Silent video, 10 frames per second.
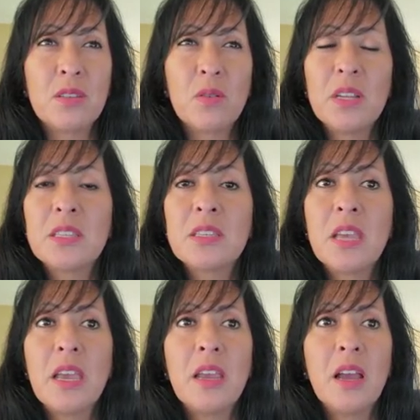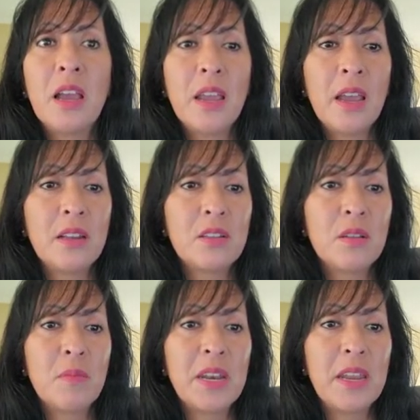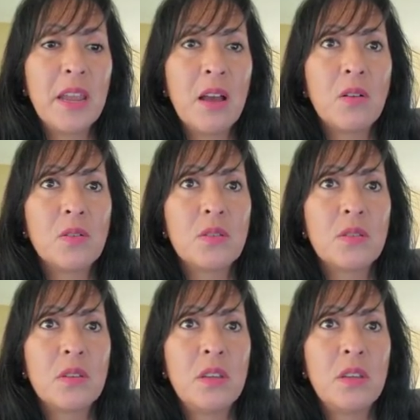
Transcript: So let's say I add somebody else